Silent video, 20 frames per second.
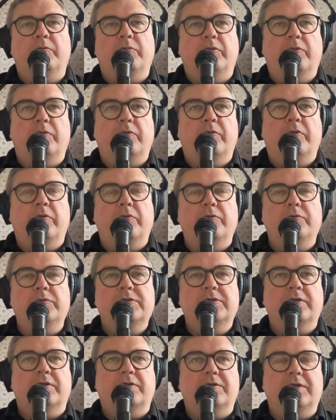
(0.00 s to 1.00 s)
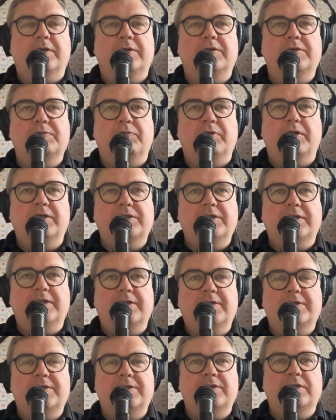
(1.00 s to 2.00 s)
those 13
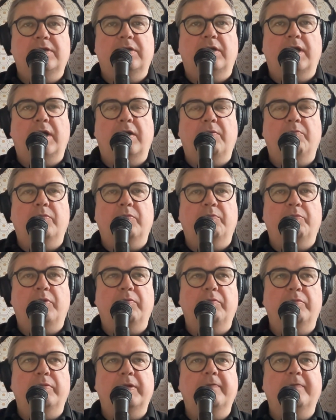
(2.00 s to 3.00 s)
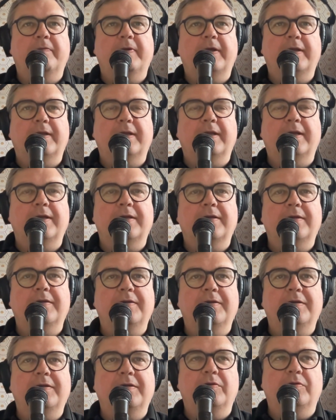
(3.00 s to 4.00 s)
spreadsheets probably felt like
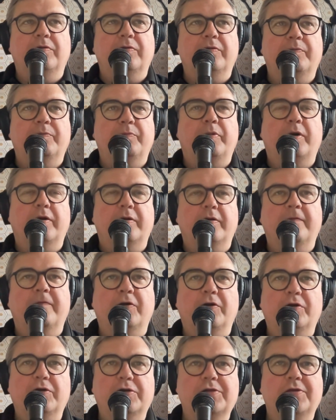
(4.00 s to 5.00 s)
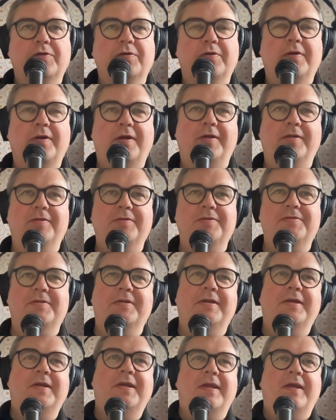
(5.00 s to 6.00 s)
part of the furniture and
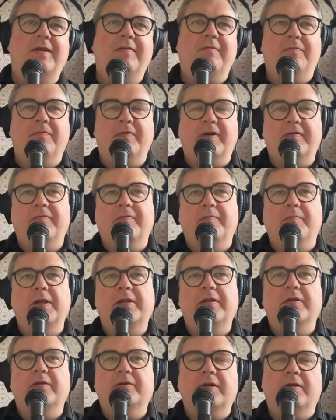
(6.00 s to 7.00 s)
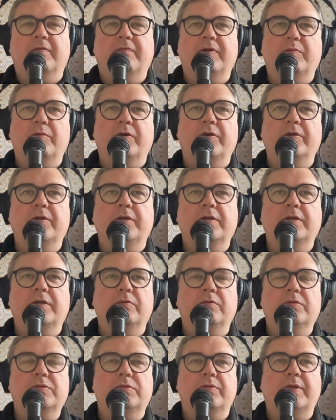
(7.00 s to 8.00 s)
very familiar to everyone,
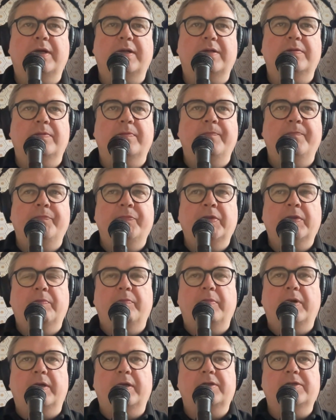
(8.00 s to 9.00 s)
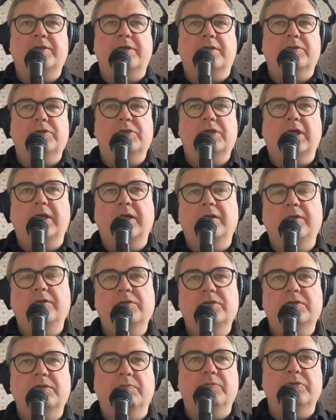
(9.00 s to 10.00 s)
so that initial change,
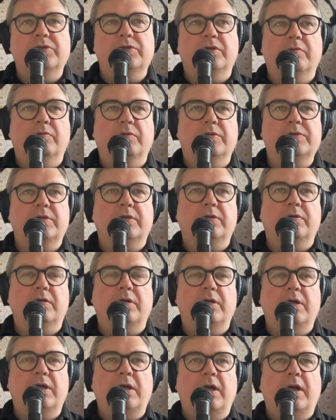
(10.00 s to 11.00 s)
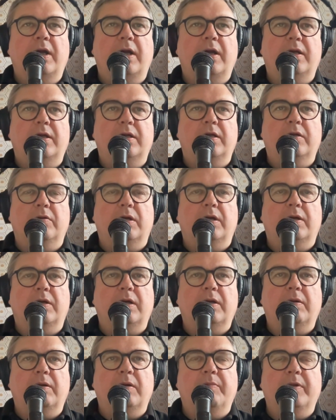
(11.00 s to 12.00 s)
I'm sure, was a
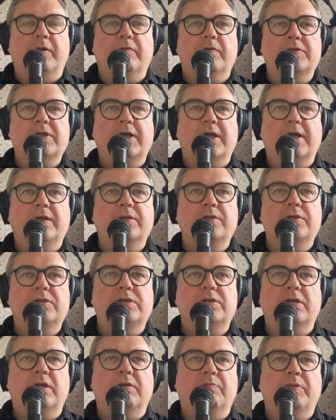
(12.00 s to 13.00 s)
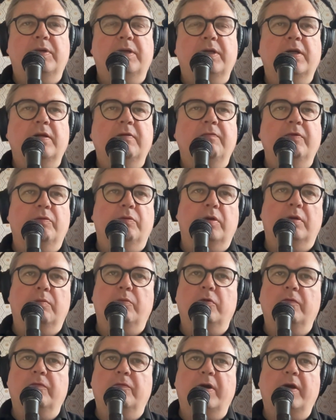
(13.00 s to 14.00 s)
bit of a challenge, particularly if you're going to move
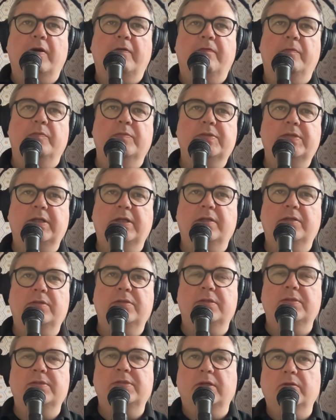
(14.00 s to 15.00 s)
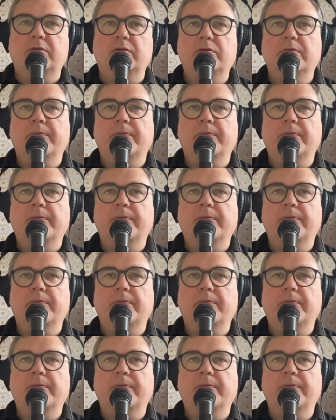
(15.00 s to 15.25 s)
away from Sage to Xero